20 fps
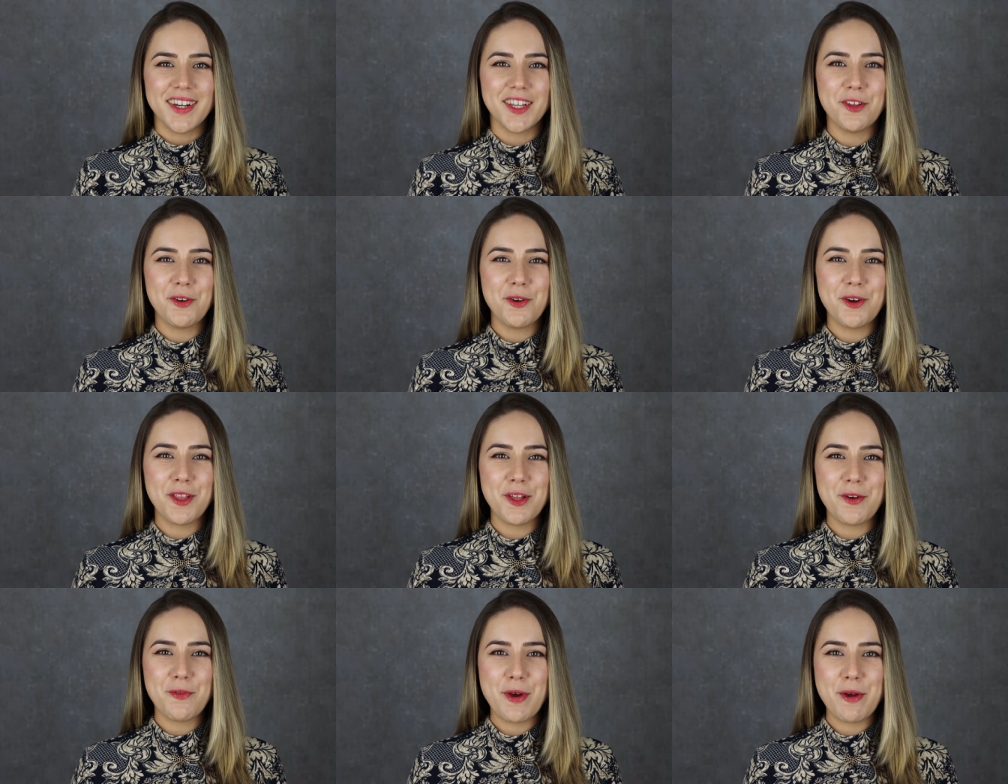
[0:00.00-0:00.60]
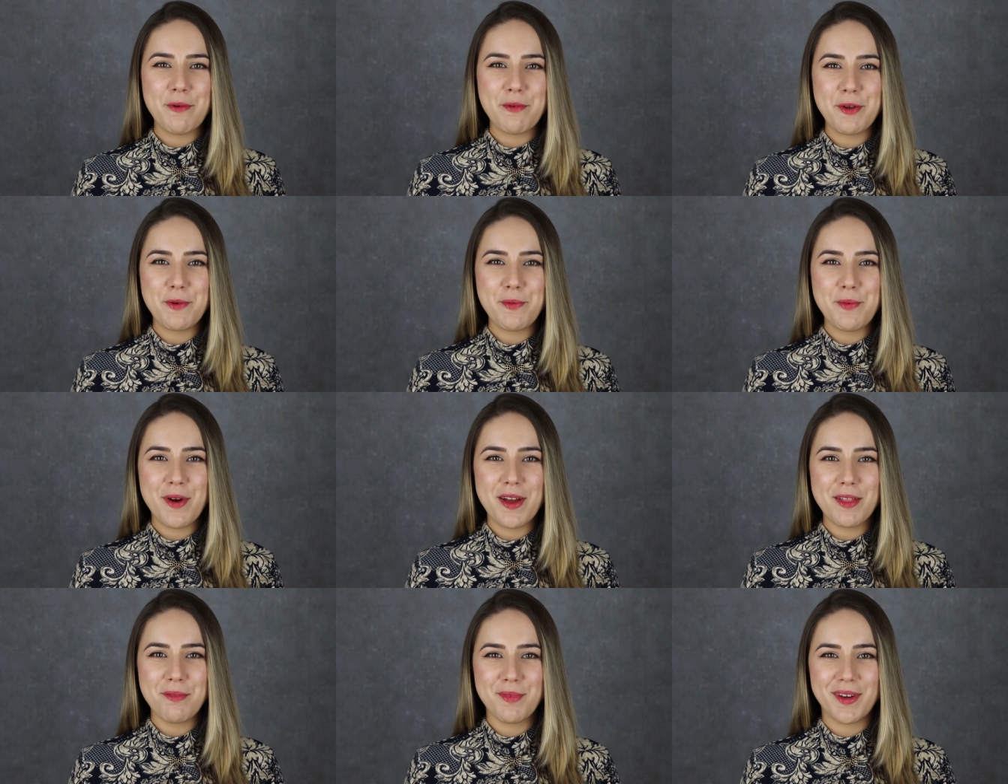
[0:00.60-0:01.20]
Hello, hello
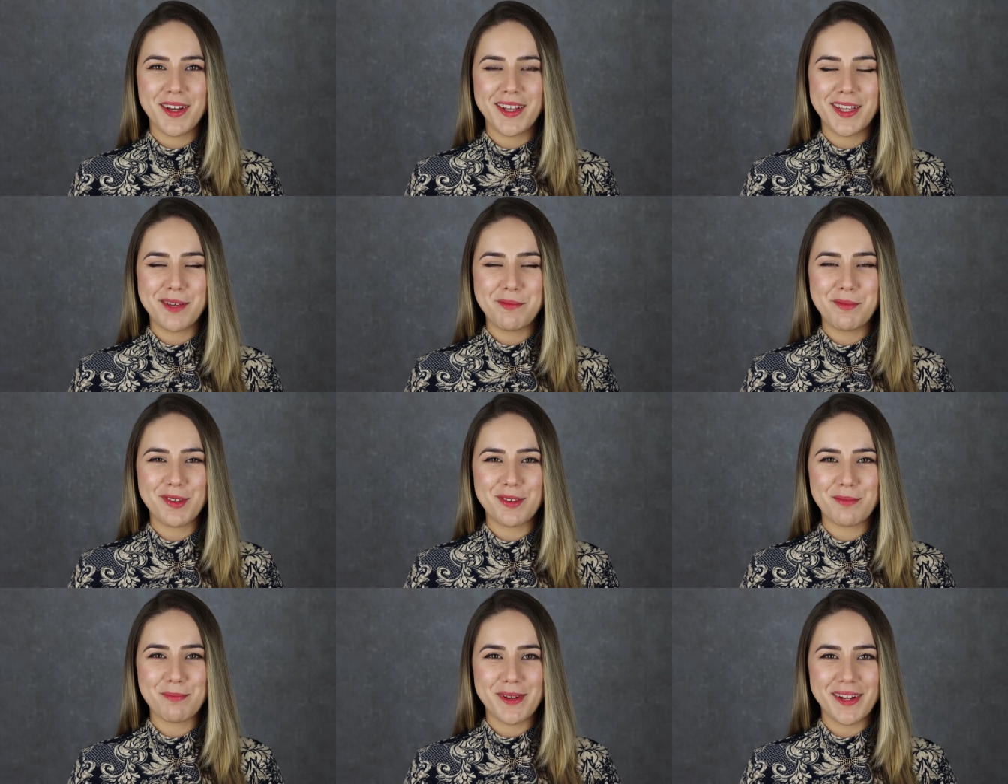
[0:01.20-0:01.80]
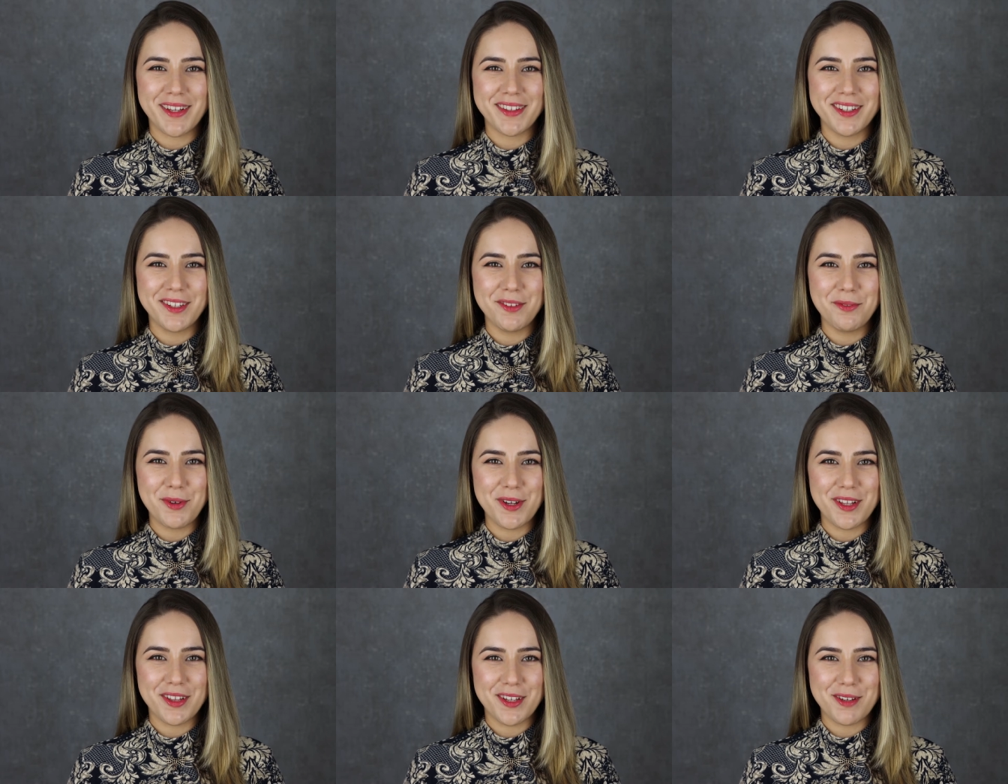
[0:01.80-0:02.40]
everyone, my name is Bella
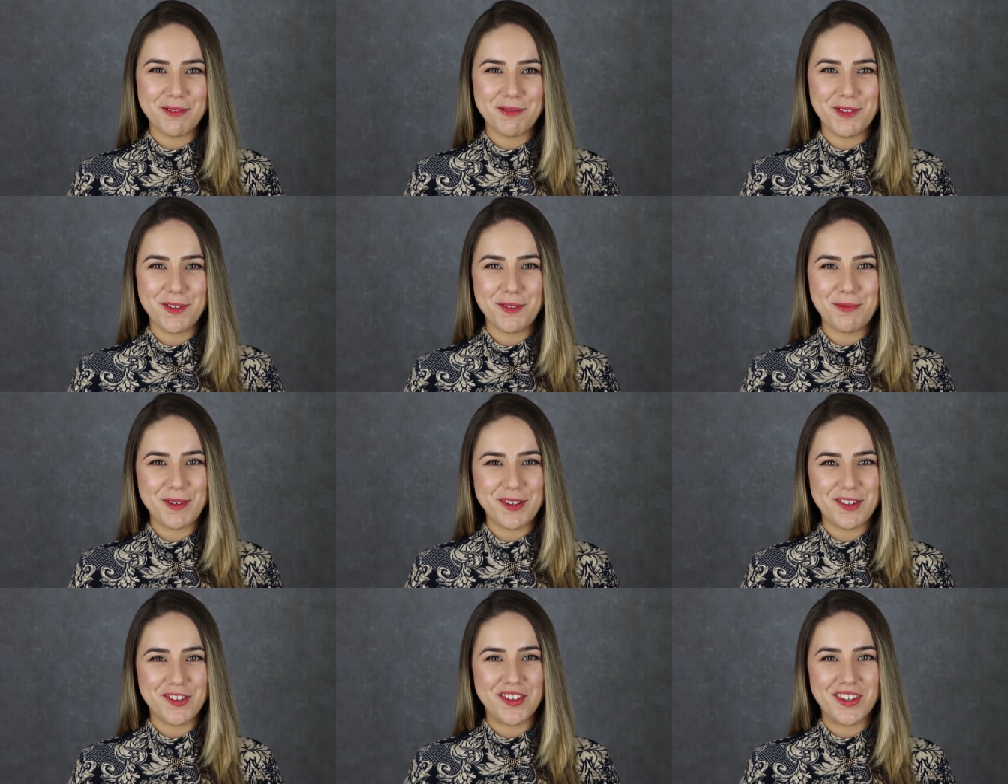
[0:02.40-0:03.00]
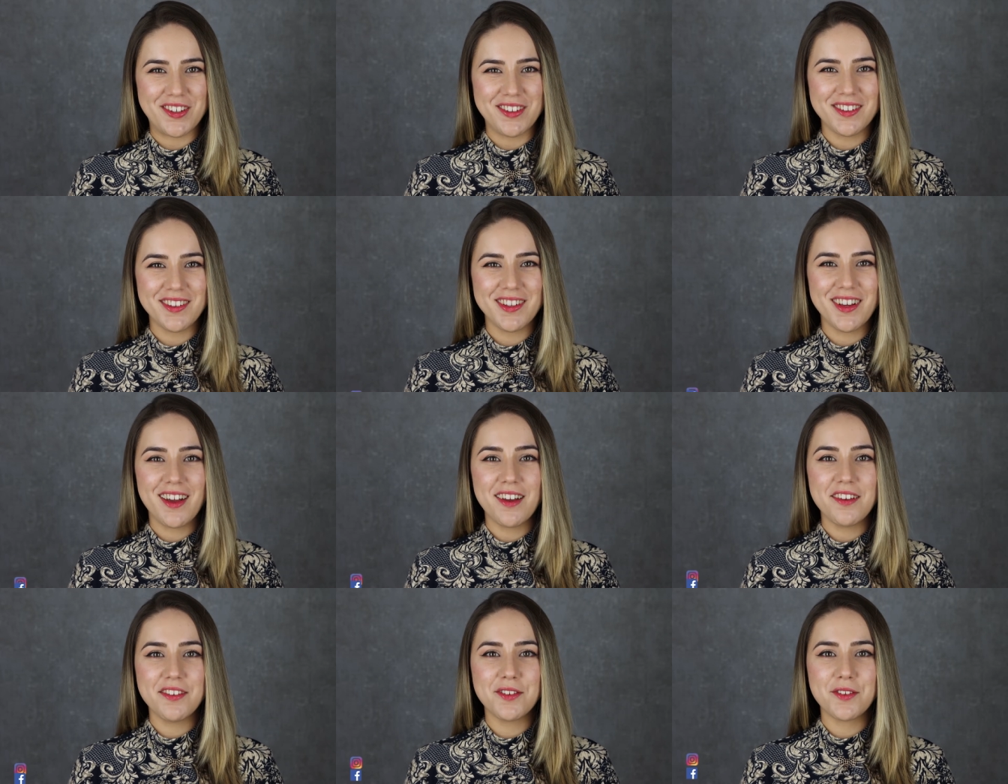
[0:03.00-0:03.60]
and welcome to my channel
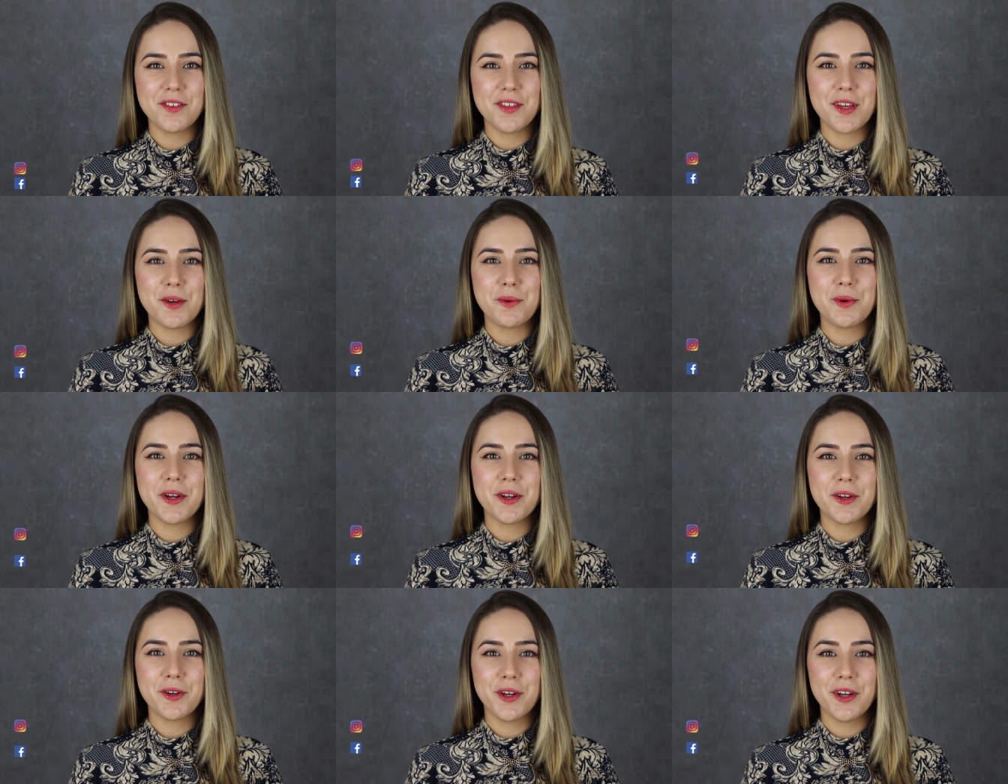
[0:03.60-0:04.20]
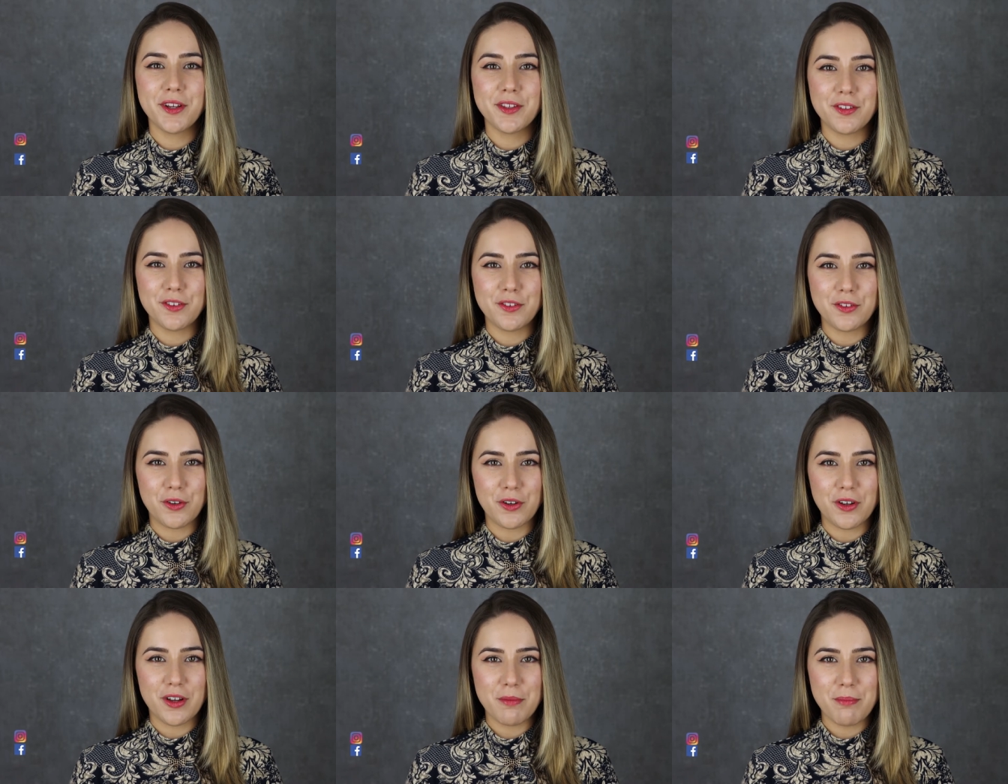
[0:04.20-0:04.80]
guys. Today we're going to
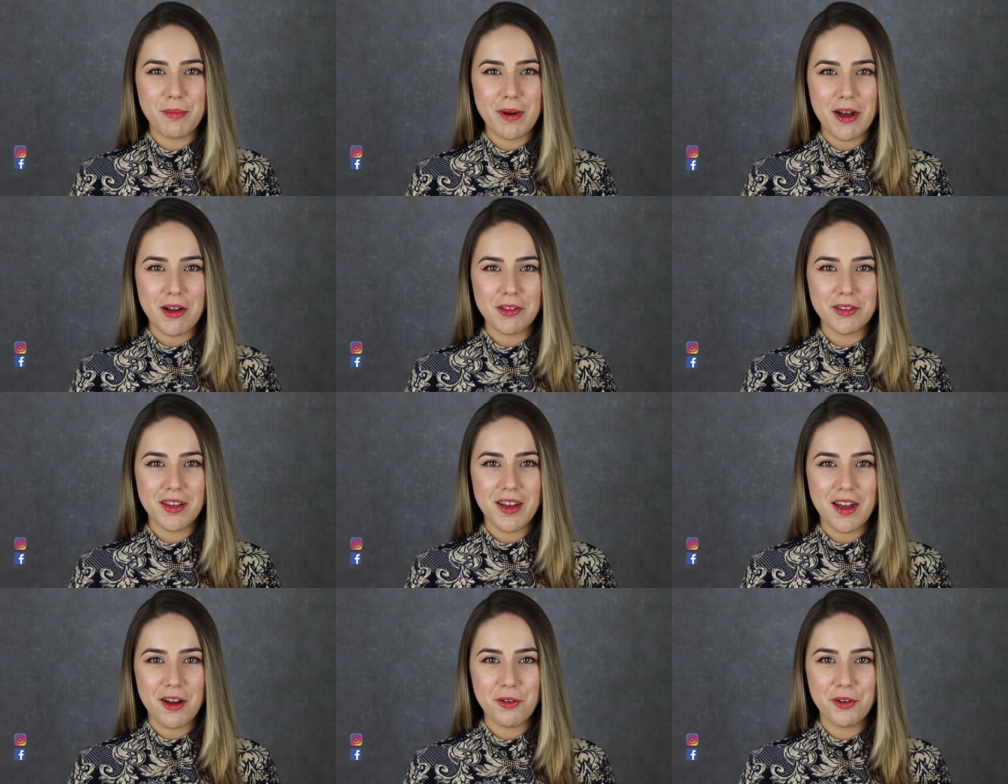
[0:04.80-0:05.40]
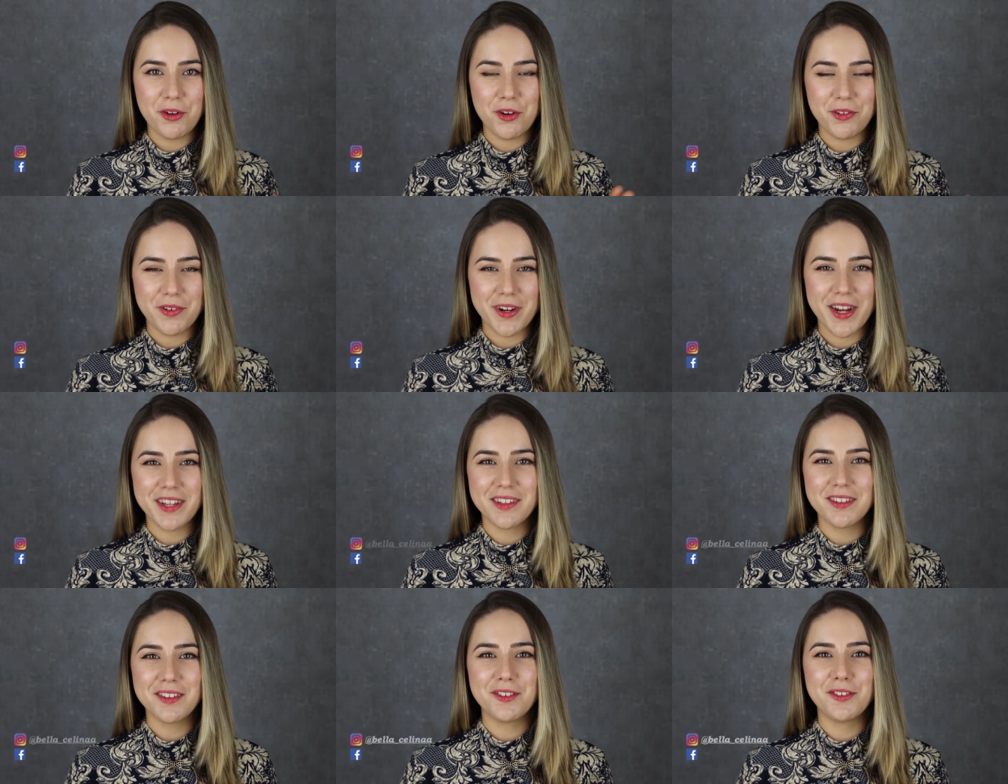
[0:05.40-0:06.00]
talk about how
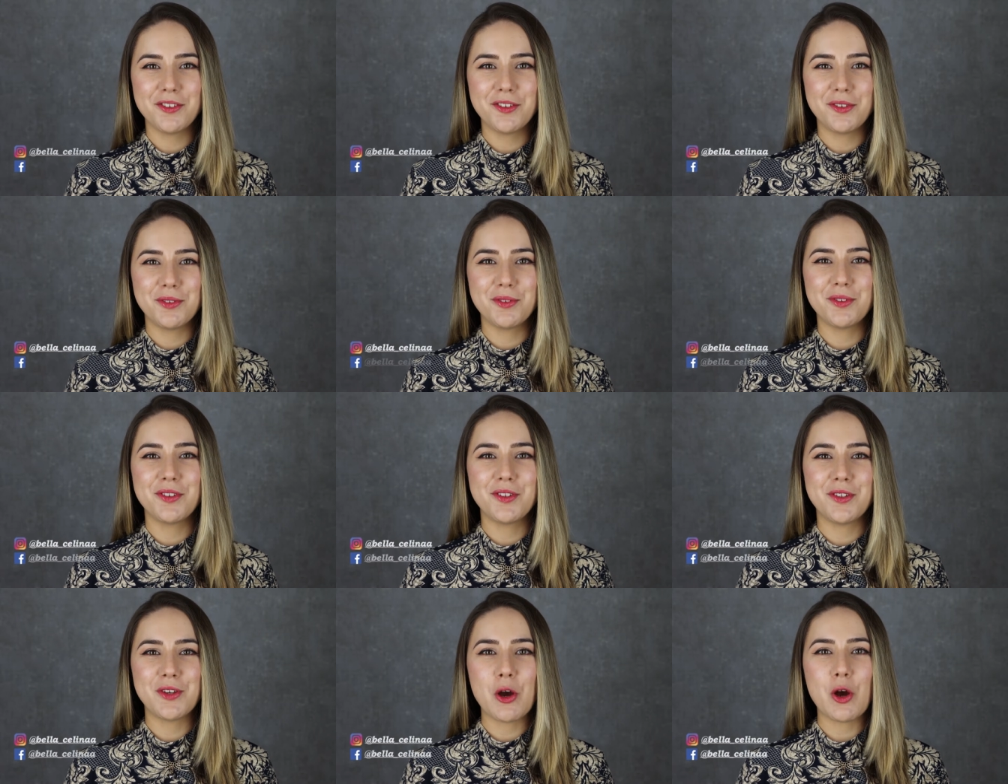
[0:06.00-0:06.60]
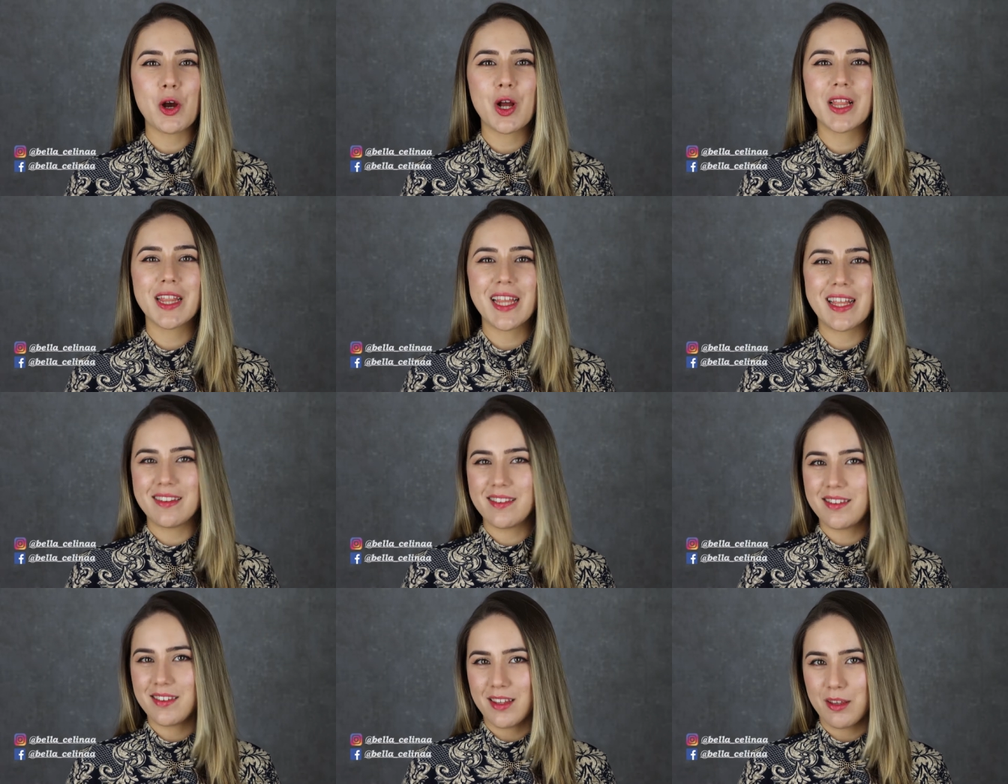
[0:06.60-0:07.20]
correctly to use your
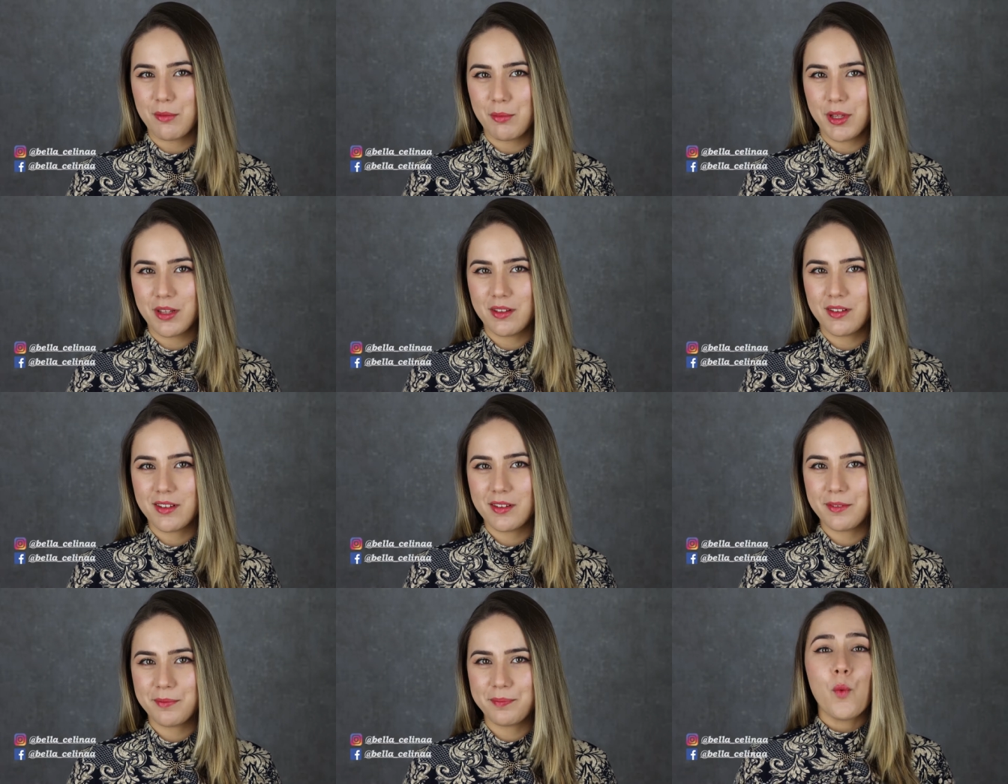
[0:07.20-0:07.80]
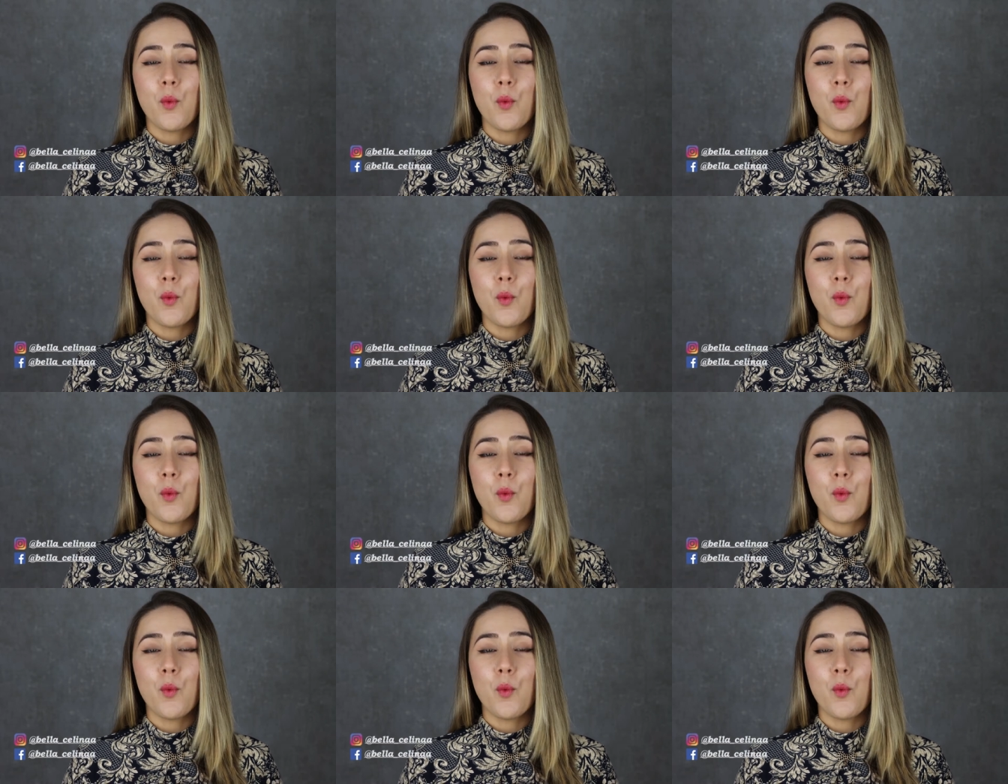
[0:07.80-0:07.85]
cleansing milk.